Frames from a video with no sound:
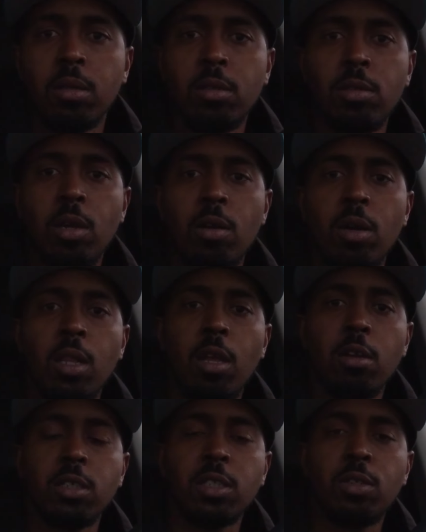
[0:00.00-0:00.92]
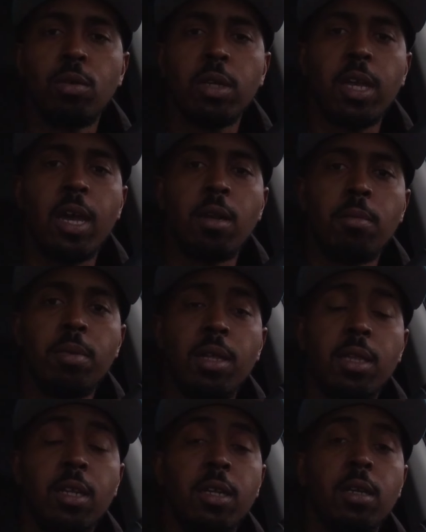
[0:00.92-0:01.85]
you know allergic to
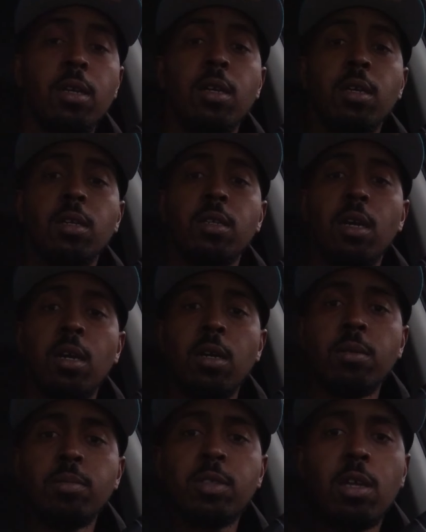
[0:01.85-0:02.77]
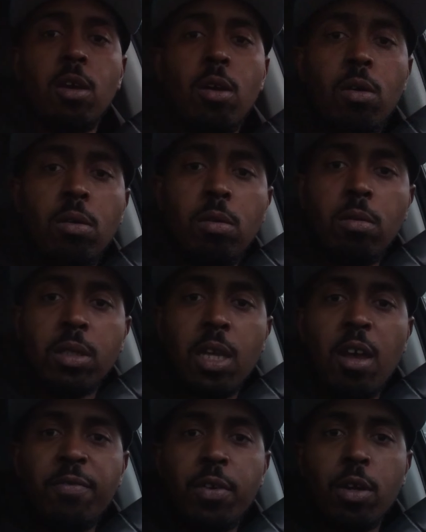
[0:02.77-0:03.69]
accountability um so
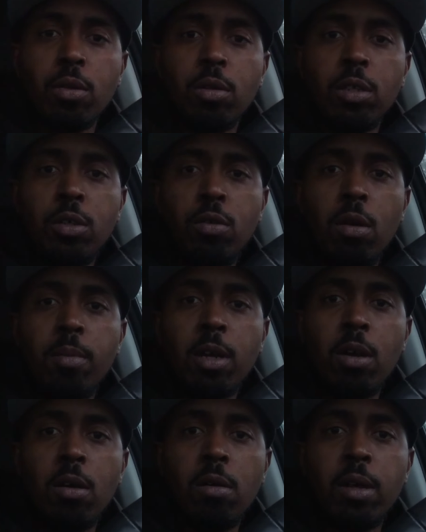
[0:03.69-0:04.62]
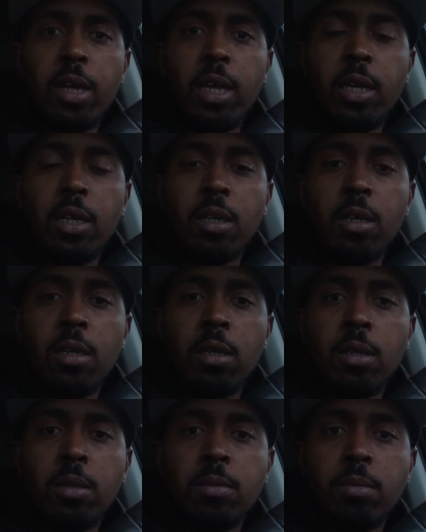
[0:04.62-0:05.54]
without further ado i'm gonna go ahead and
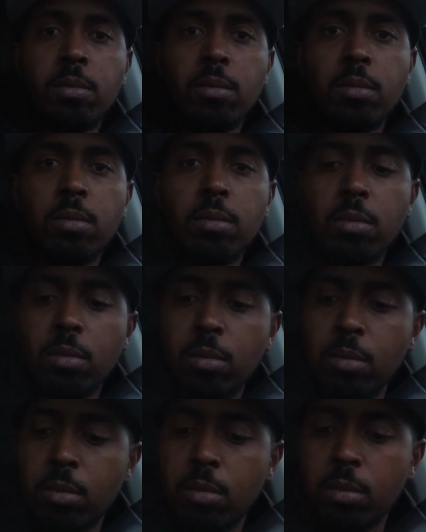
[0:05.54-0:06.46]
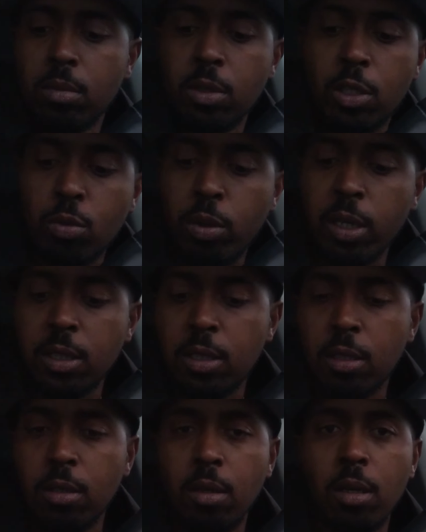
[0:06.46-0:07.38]
um swing it
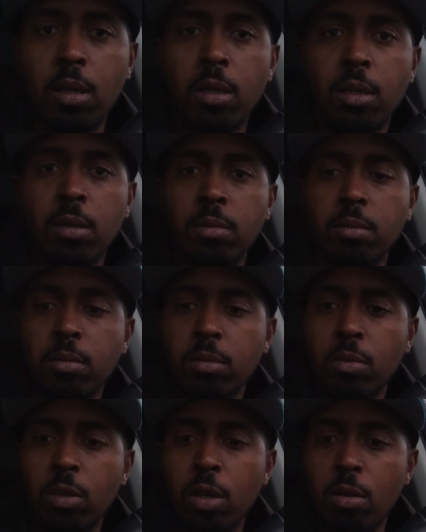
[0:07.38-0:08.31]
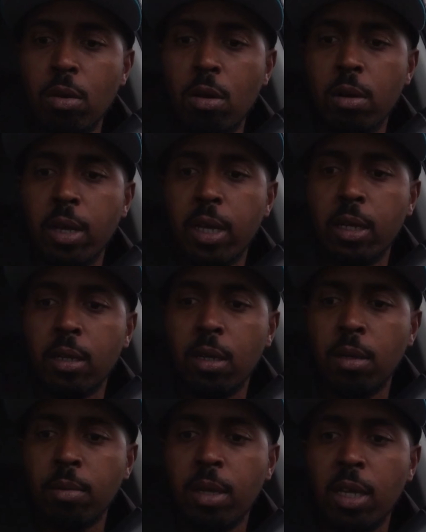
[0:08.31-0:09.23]
to um we're gonna go ahead and
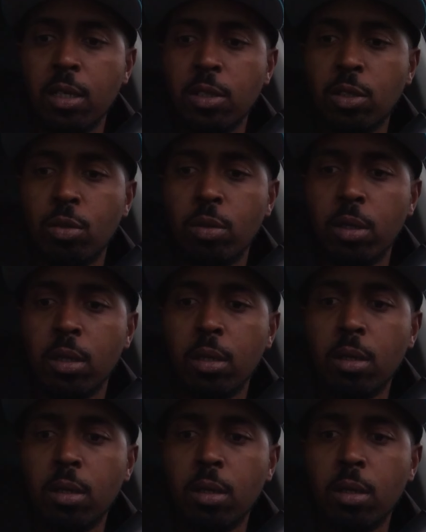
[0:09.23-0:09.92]
um get to go into back it. to